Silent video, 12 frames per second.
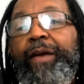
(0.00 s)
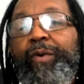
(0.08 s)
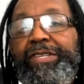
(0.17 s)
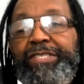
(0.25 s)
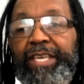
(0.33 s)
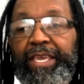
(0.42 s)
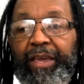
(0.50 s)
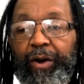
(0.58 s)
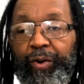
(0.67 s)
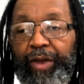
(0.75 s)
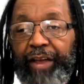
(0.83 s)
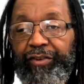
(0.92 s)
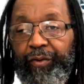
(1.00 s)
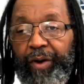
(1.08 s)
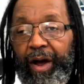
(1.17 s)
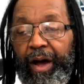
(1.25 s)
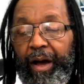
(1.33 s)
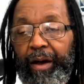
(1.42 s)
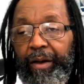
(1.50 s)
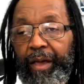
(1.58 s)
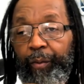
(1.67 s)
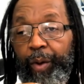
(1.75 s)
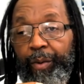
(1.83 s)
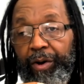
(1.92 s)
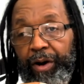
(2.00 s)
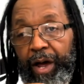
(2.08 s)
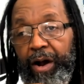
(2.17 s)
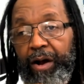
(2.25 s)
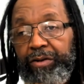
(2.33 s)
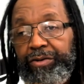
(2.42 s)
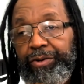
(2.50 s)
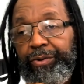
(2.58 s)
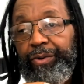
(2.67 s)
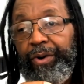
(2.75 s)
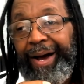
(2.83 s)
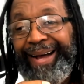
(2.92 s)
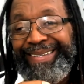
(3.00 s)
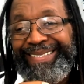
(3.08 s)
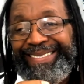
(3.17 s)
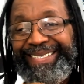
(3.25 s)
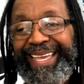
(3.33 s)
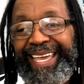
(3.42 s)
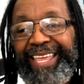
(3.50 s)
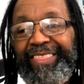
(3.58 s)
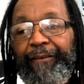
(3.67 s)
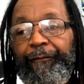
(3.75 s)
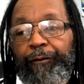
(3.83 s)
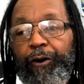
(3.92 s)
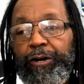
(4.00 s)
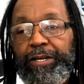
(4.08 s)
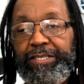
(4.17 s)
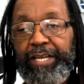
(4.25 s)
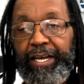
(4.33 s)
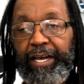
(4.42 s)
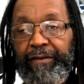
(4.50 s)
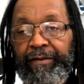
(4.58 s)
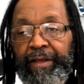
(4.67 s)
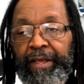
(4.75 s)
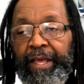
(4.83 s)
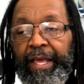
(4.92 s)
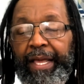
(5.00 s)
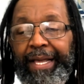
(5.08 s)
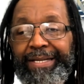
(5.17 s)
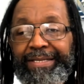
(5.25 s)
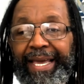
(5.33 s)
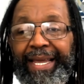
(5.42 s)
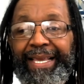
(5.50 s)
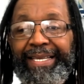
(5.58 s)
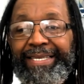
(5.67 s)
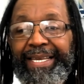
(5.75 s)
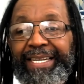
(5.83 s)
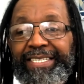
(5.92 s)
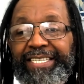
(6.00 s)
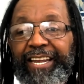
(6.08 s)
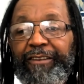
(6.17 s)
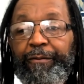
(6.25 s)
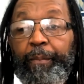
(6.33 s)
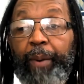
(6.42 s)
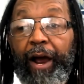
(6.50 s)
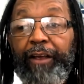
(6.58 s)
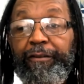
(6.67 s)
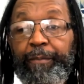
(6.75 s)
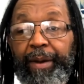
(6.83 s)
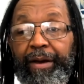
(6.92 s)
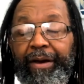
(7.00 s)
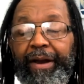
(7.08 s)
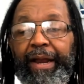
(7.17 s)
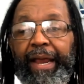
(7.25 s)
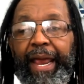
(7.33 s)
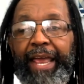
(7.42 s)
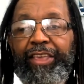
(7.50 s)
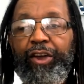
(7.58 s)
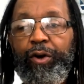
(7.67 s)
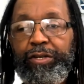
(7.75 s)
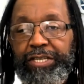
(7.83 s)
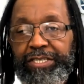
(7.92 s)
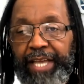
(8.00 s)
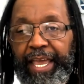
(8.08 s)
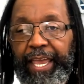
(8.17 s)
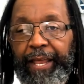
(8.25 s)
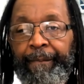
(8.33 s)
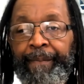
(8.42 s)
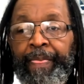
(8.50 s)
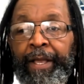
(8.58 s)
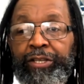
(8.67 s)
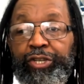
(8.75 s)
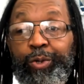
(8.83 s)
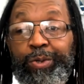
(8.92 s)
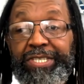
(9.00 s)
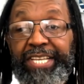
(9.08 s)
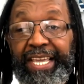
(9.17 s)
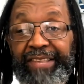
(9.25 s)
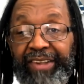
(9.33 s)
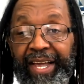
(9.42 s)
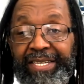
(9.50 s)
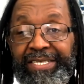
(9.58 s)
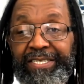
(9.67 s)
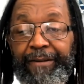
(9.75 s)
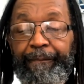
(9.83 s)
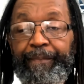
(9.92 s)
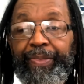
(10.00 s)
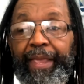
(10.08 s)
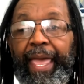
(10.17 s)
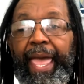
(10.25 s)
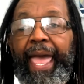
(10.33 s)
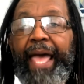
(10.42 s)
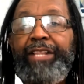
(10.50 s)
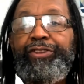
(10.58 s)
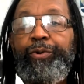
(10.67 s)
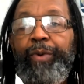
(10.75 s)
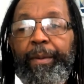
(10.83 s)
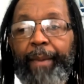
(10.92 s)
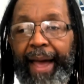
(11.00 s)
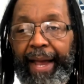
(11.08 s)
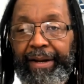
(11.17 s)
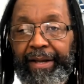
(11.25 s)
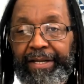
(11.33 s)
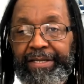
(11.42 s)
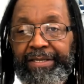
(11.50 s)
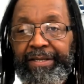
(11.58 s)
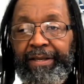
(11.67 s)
we see, O Yasharal, and we will learn to understand the fullness of, is that he sent his set apart spirit in Yahushua's name to teach us and to remind us.